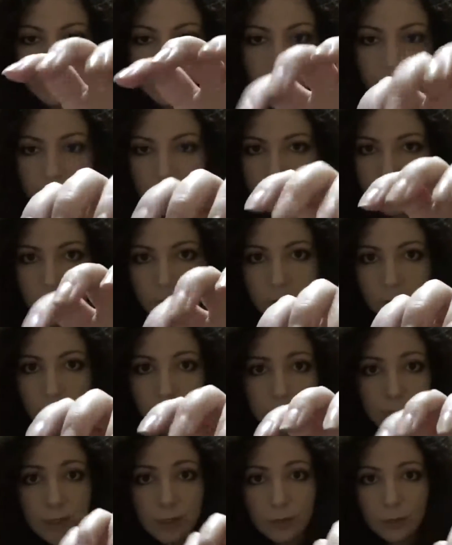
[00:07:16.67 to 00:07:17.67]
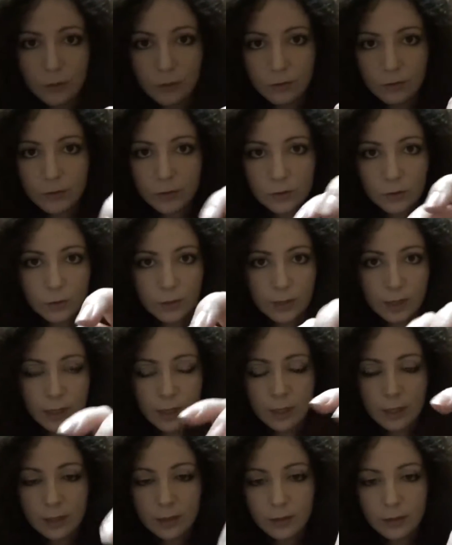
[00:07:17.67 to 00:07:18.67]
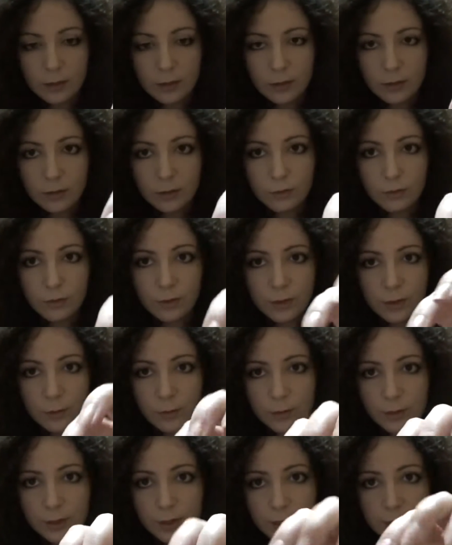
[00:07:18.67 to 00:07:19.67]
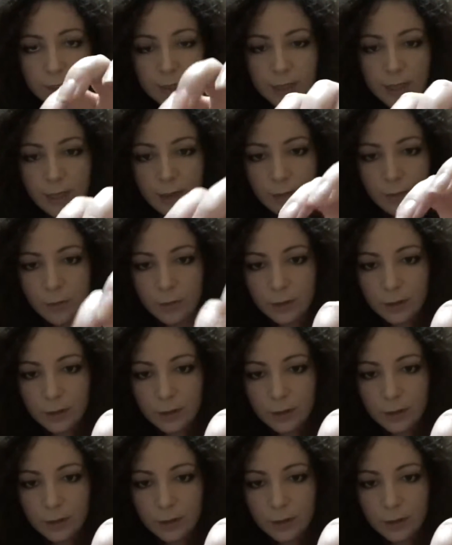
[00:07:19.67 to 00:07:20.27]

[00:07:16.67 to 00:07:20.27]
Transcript: I'm still really nervous when I film with this camera,